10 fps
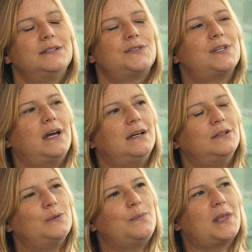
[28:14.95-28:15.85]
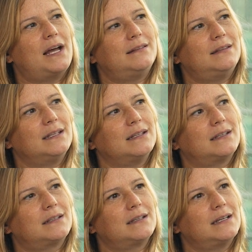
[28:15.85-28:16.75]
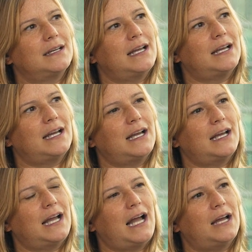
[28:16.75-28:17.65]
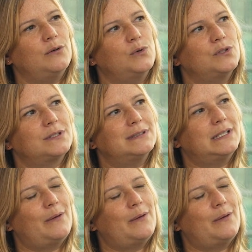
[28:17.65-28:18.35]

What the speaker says: So I think I would